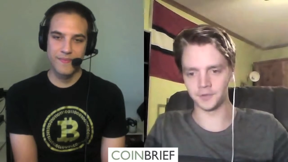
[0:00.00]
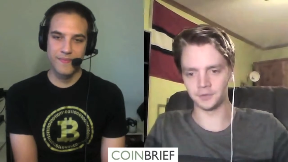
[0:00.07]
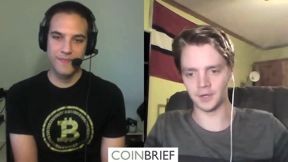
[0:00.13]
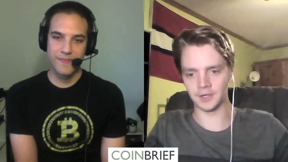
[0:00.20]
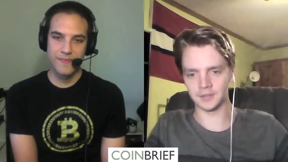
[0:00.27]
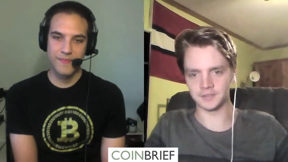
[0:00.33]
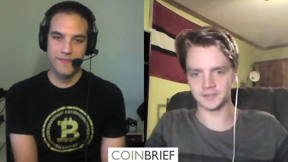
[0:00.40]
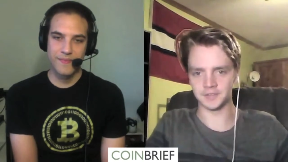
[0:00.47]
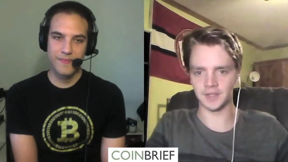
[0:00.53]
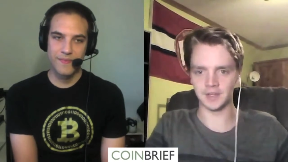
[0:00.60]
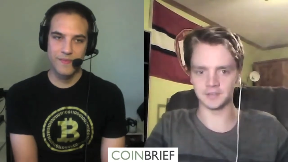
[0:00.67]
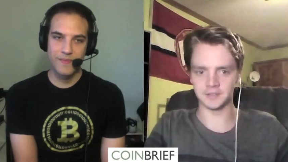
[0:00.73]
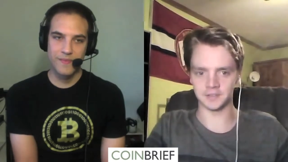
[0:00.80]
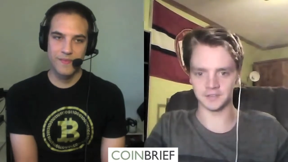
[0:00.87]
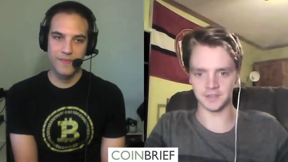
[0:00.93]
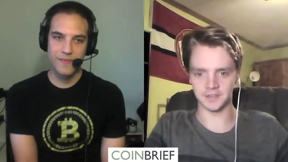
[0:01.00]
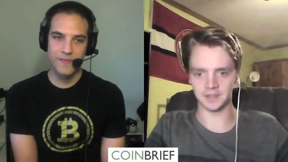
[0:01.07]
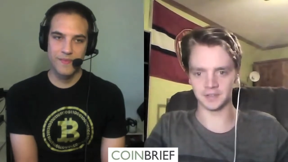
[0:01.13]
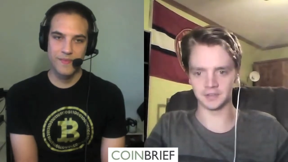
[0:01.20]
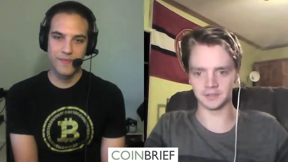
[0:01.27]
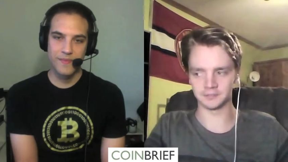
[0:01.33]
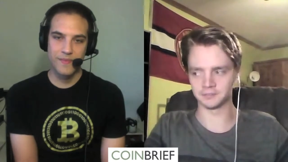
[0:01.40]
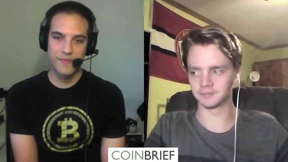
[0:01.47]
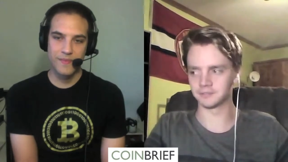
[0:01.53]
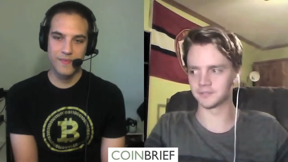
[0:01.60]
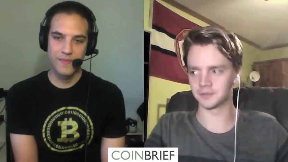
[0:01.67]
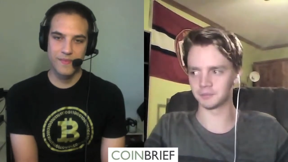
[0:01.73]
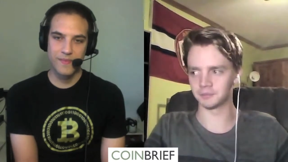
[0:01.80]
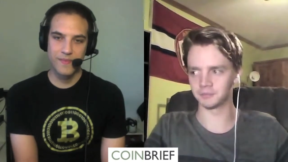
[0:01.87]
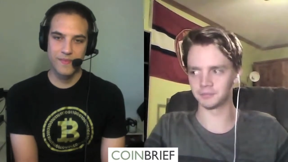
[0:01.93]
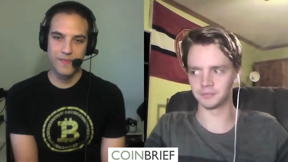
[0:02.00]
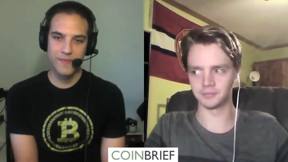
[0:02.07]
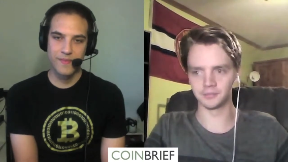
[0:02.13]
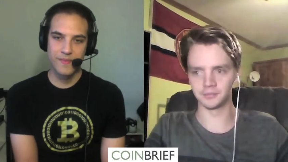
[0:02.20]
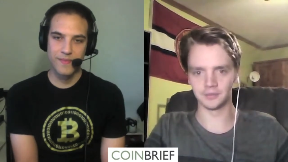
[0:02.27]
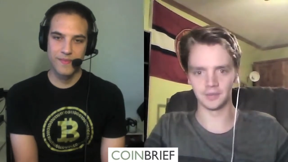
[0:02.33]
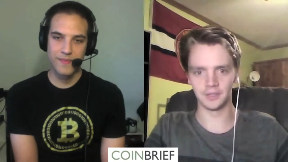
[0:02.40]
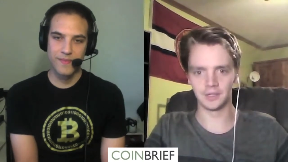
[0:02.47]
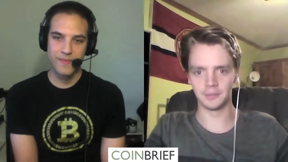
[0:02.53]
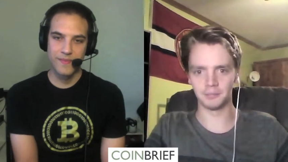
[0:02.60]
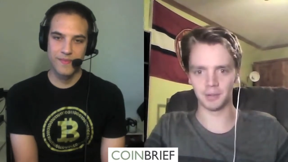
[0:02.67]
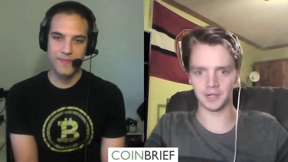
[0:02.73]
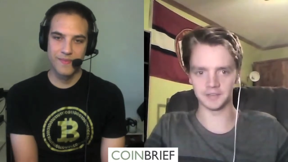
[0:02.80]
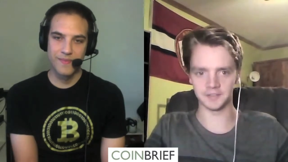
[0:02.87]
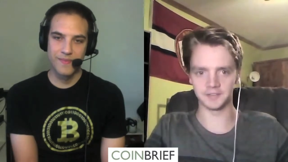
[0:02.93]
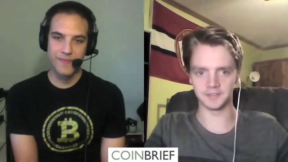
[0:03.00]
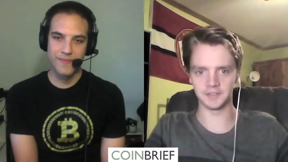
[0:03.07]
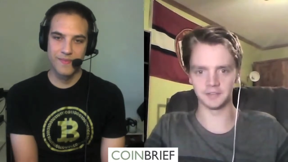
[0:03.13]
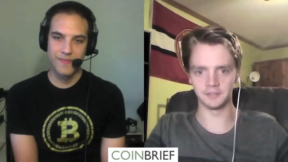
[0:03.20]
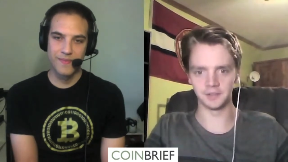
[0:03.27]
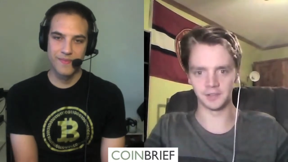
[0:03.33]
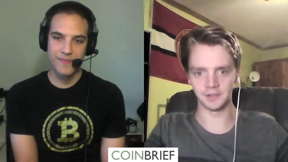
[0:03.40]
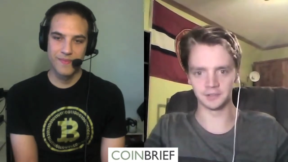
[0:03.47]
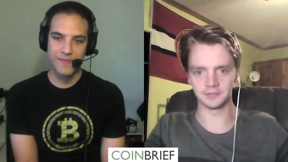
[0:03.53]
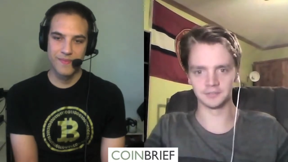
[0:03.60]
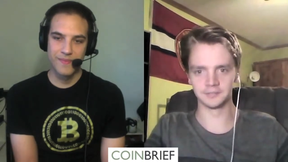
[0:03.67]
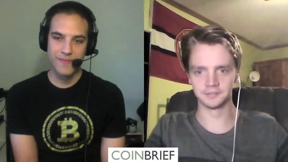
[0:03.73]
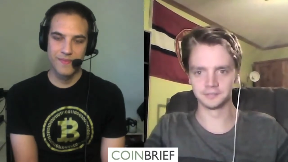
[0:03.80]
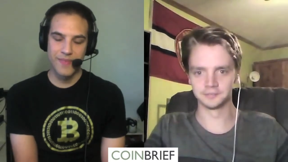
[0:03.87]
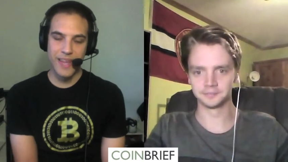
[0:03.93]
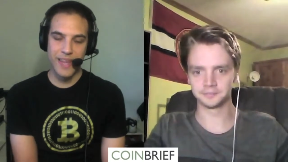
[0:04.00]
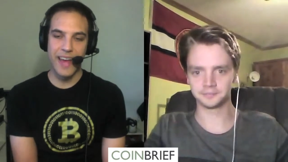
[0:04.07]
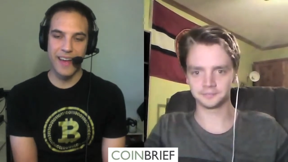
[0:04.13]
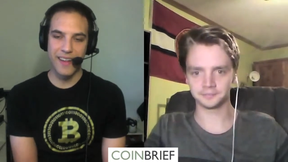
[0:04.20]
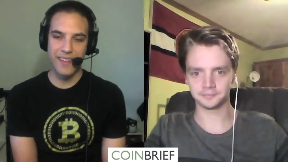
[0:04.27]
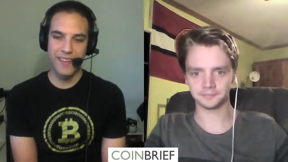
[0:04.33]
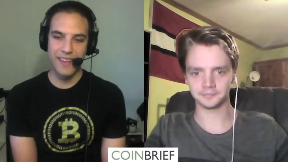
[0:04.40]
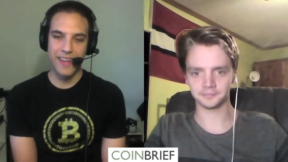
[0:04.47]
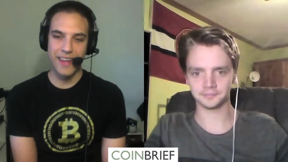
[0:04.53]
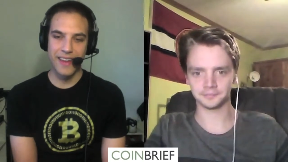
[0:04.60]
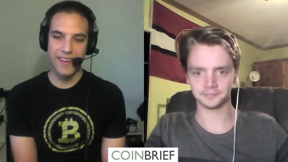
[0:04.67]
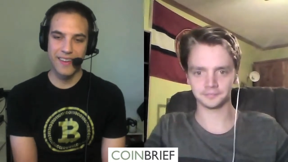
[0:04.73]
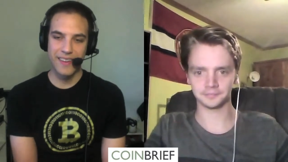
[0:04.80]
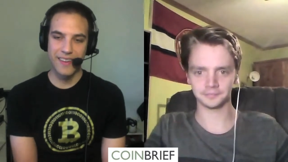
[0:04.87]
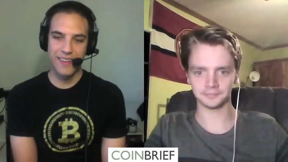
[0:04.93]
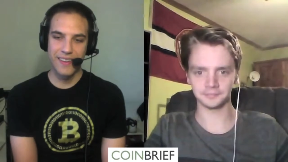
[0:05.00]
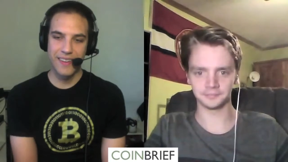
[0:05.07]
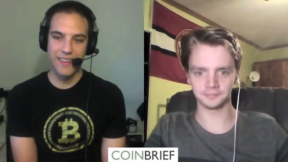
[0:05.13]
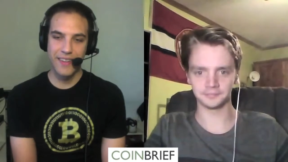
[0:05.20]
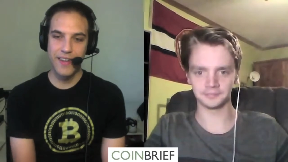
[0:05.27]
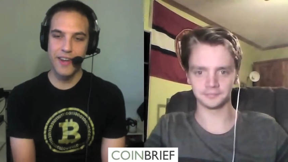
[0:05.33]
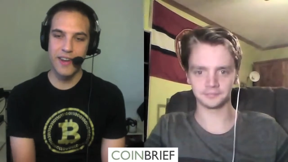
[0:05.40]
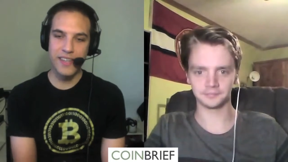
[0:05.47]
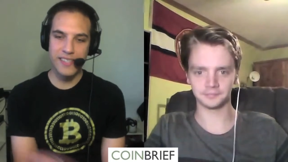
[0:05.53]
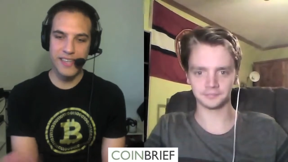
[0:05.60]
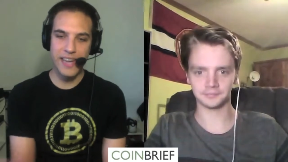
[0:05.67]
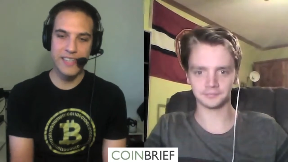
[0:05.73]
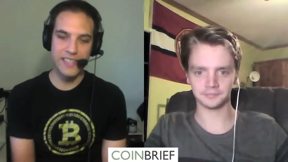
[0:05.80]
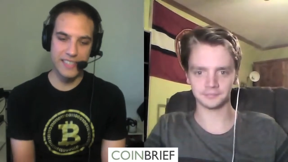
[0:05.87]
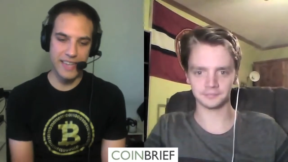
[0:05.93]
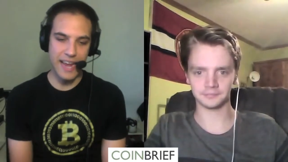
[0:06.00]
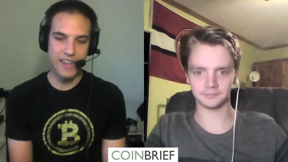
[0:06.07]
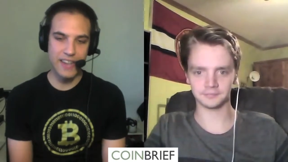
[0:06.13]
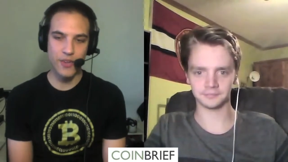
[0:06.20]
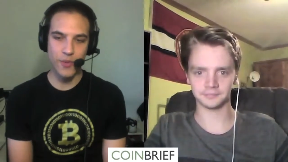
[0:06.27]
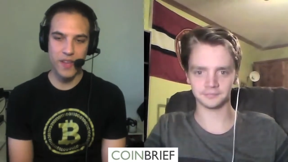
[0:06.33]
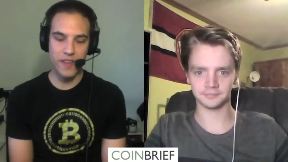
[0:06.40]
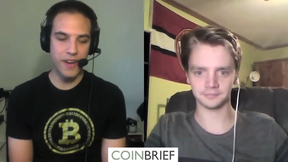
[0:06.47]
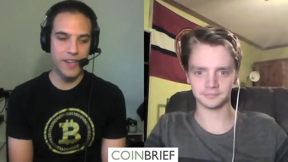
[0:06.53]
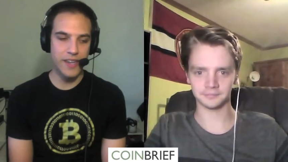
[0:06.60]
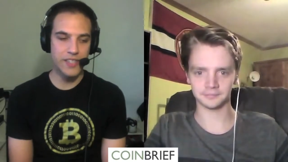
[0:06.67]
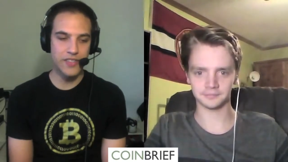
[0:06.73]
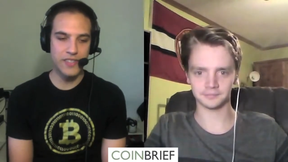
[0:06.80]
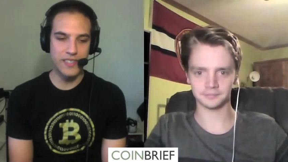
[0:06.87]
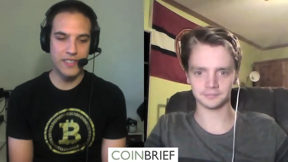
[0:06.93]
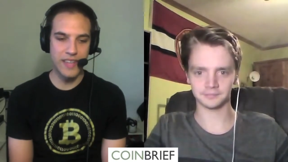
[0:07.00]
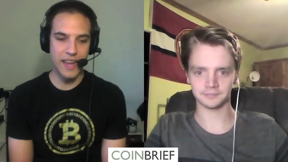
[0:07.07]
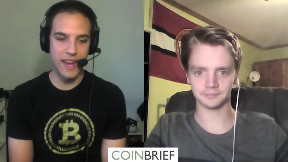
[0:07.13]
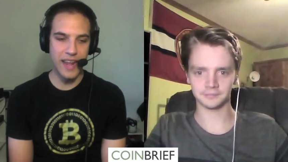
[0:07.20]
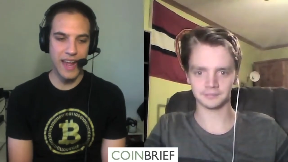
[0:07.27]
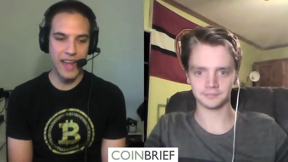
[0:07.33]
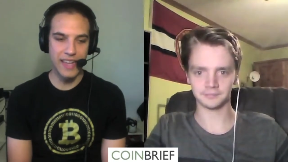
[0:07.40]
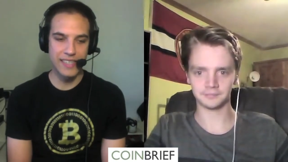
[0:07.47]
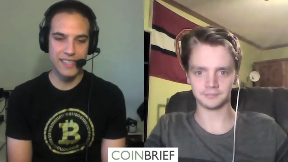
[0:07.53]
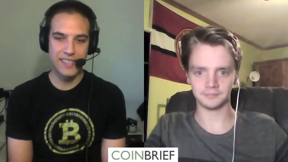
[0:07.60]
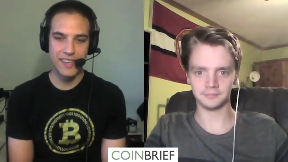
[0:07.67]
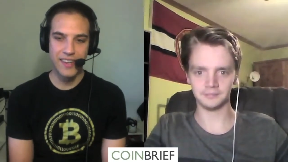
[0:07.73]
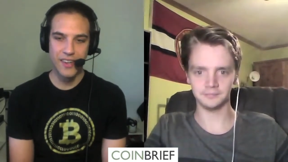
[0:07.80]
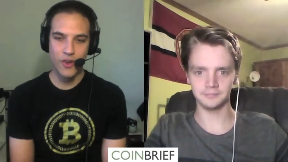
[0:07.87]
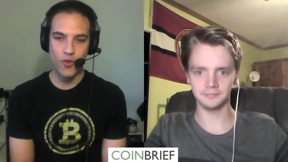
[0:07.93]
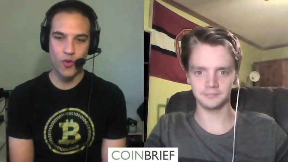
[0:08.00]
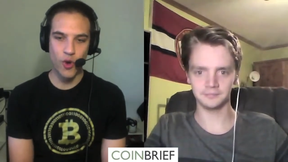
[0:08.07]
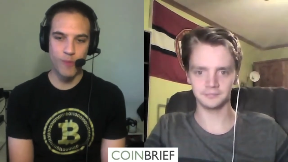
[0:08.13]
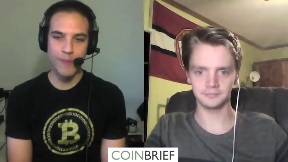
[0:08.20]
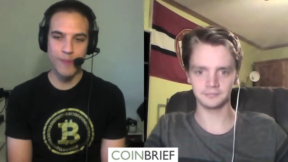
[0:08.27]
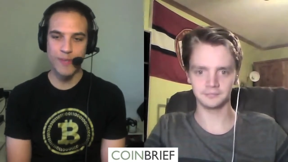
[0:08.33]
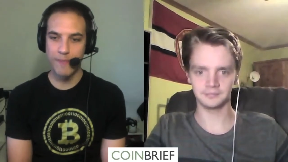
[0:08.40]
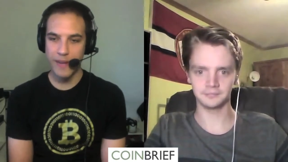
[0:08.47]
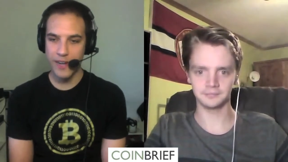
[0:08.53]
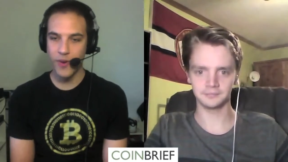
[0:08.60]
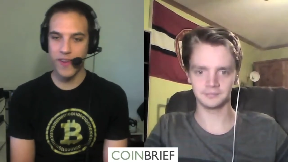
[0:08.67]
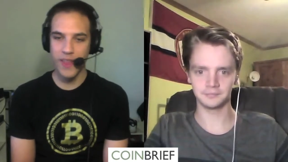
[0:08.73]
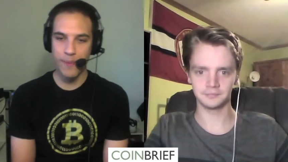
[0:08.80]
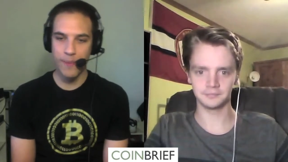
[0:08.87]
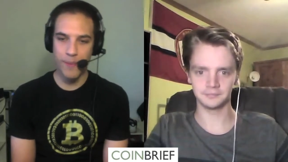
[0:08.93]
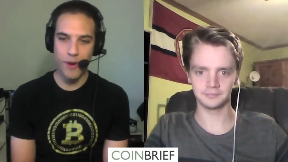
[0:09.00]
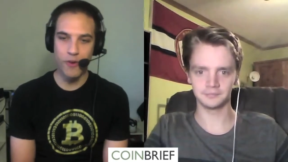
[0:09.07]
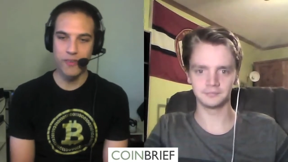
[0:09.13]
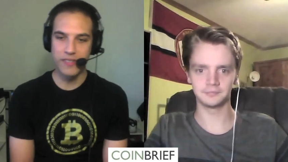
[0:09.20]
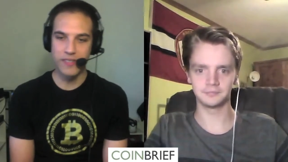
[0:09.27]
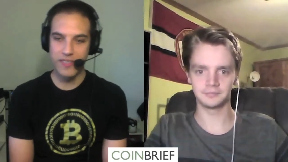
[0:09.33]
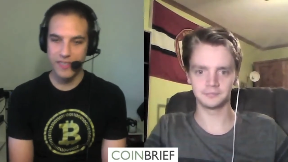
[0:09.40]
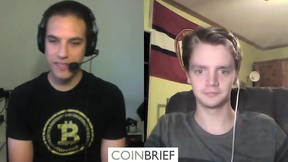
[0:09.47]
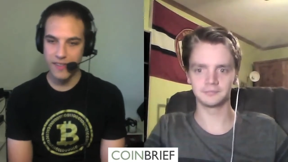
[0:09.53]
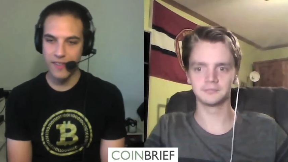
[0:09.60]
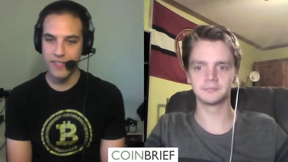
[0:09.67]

Speaker 1: the United States, it's getting some positivity.
Speaker 2: Yeah, yeah. The United States is actually one of the countries that has warmed up to Bitcoin the most, to the